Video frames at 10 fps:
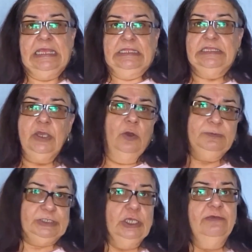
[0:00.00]
The
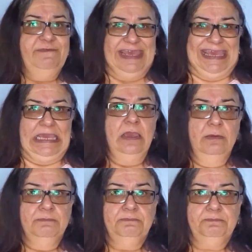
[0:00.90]
observee
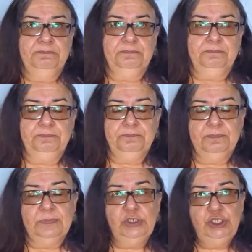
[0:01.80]

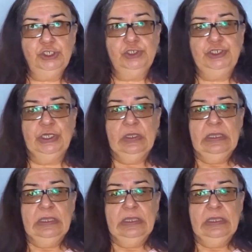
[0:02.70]
should